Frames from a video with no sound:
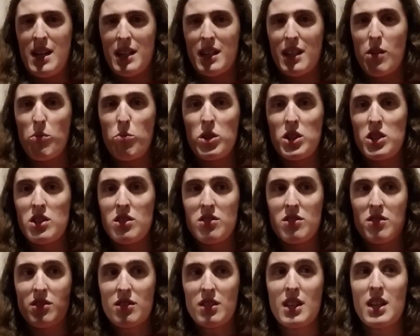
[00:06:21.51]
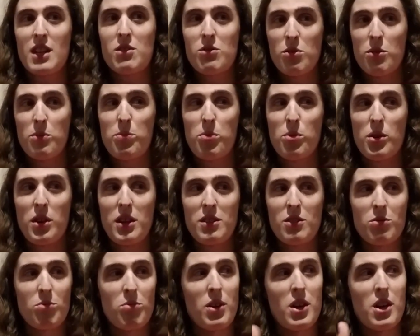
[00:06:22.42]
Can we just get to a
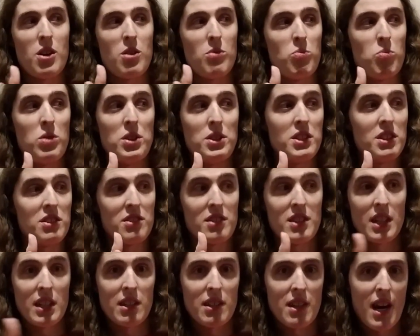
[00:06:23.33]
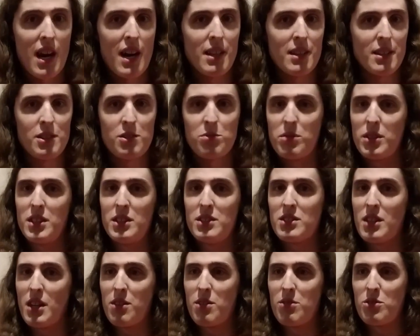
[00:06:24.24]
point where we just acknowledge what
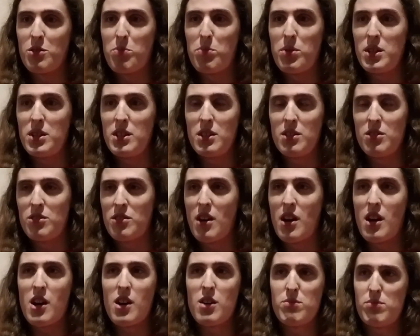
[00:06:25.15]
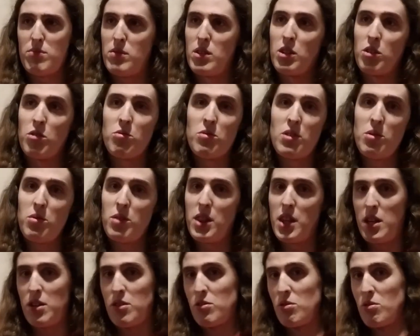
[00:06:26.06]
each other's opinions are, agree with
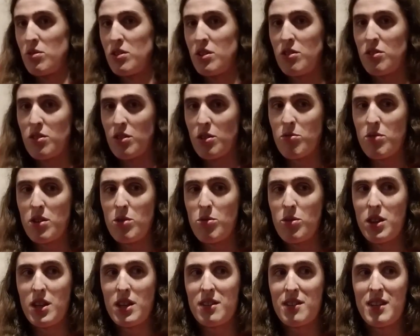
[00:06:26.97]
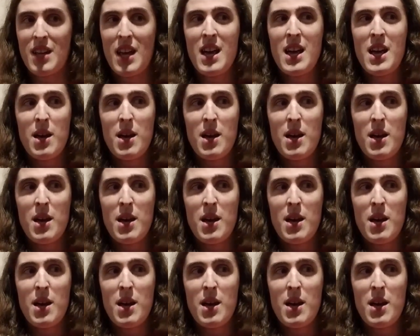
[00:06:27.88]
it or disagree with it,